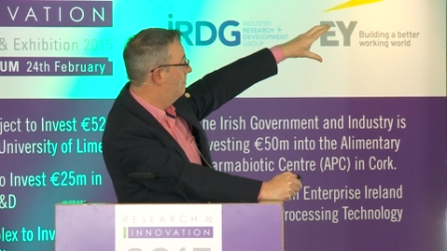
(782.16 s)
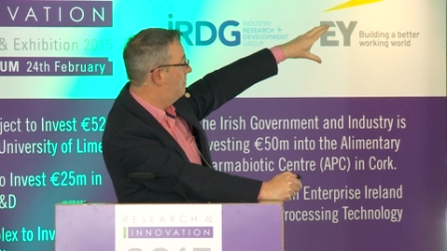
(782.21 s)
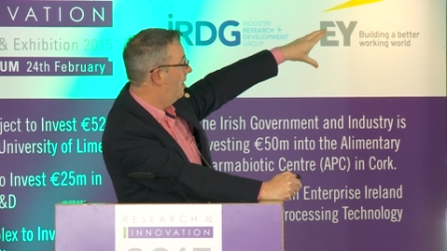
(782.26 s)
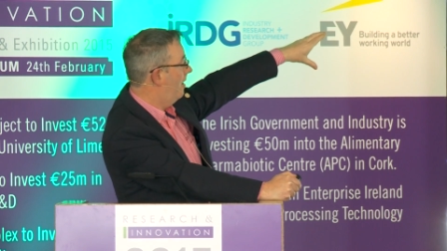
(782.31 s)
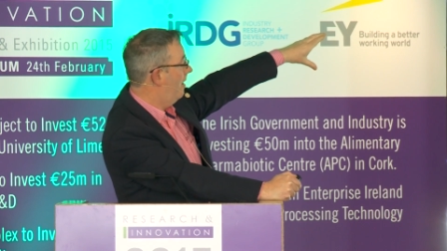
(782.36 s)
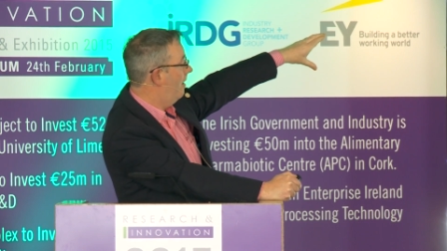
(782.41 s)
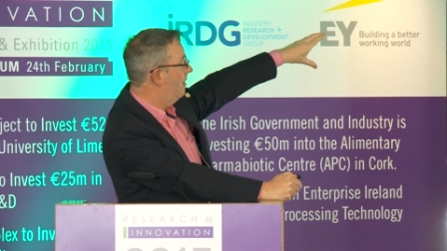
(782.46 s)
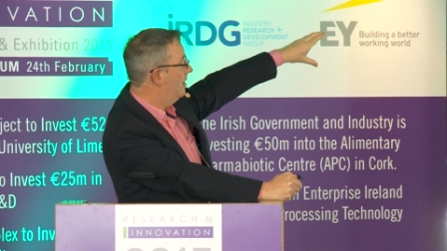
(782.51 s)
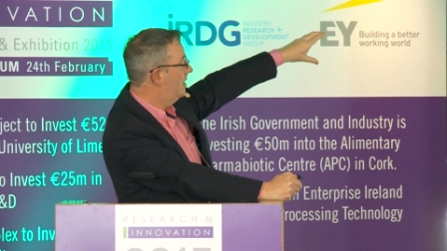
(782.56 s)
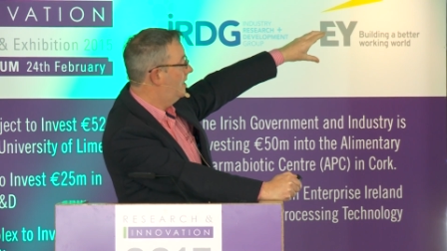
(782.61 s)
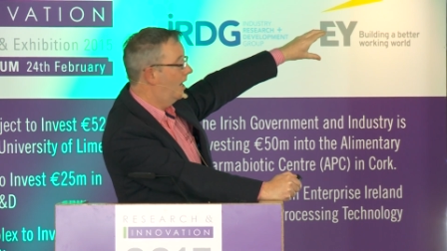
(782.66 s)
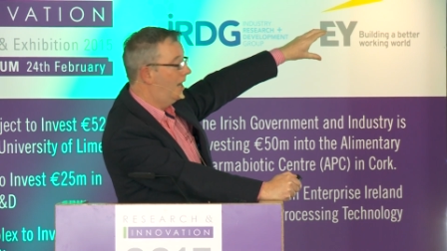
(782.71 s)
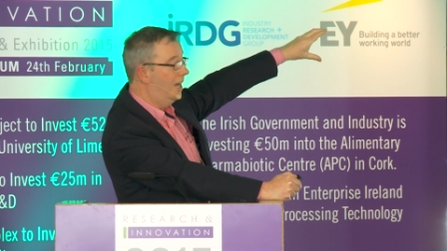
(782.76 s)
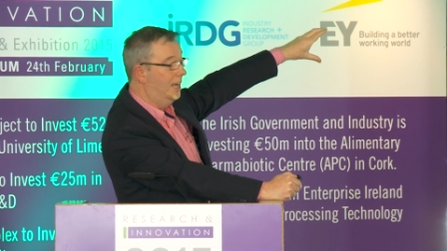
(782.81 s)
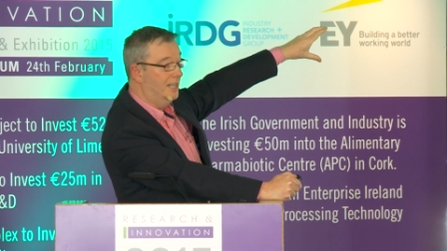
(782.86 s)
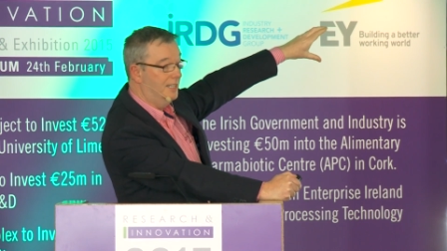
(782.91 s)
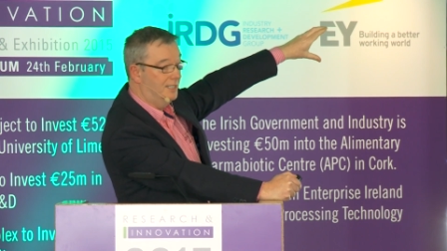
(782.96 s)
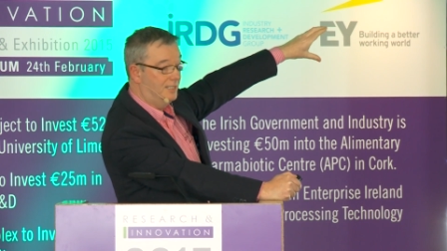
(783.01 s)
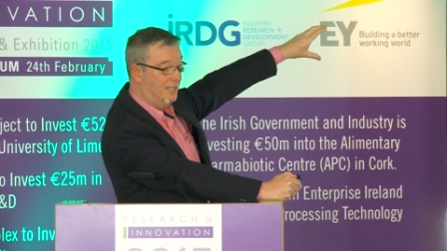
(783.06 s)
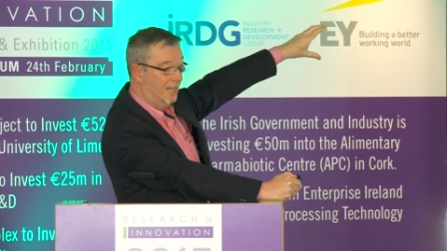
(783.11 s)

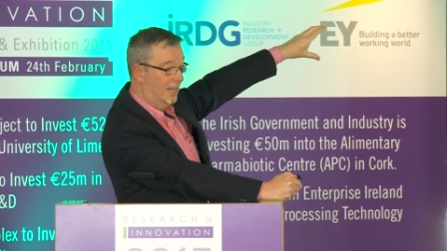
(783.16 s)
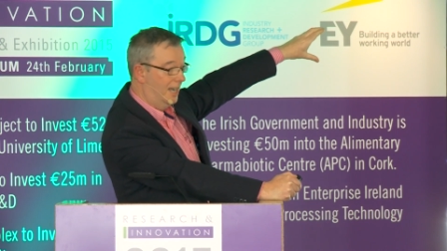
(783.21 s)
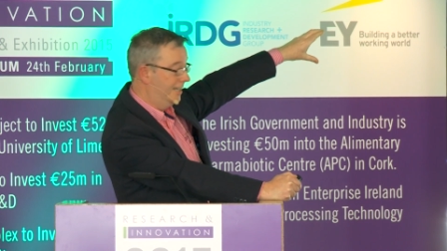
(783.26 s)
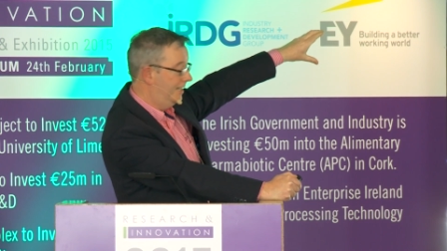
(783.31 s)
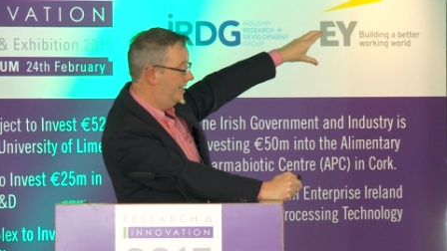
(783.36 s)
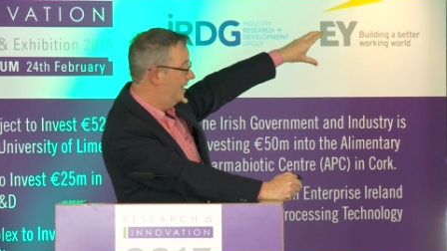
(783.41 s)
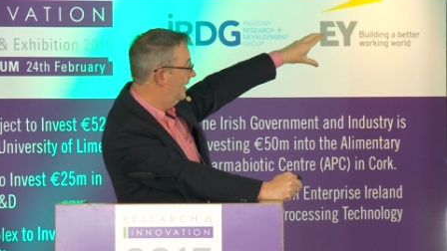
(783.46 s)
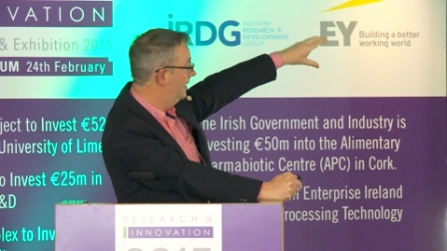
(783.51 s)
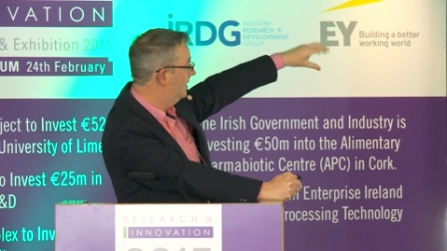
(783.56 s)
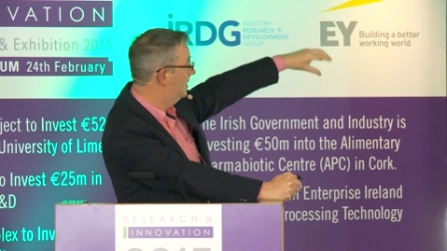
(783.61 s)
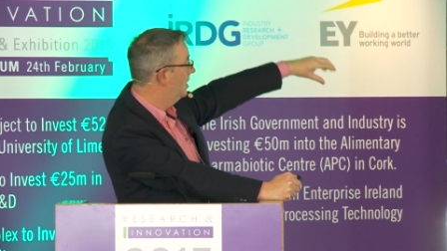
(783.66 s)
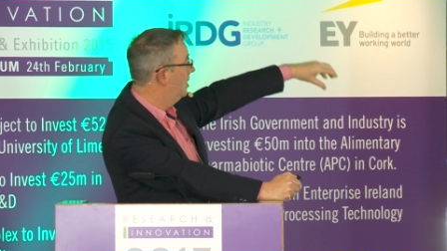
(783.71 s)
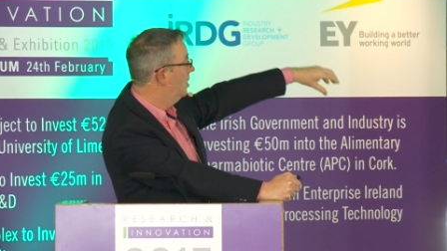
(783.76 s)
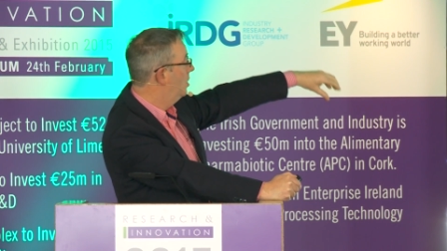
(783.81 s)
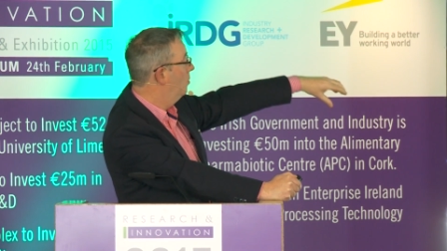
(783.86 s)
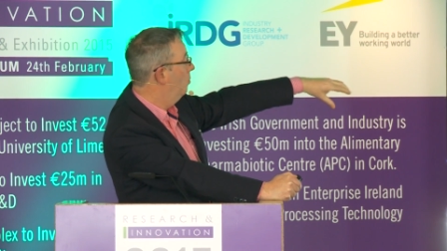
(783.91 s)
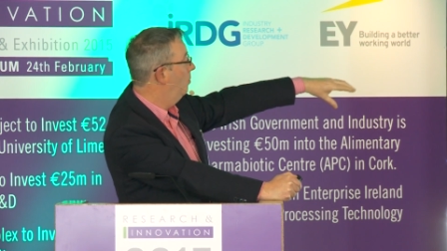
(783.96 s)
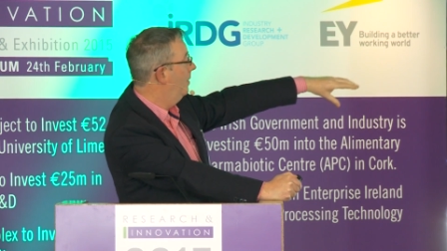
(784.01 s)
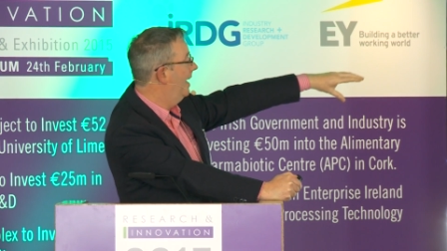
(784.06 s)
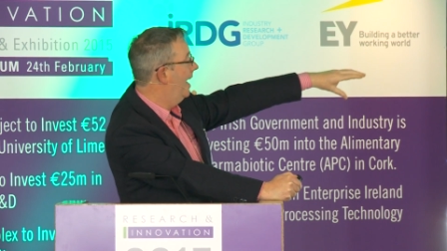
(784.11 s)
prioritize the ideas,
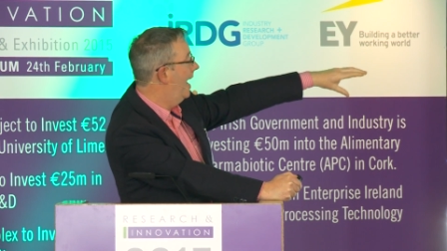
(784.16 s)
we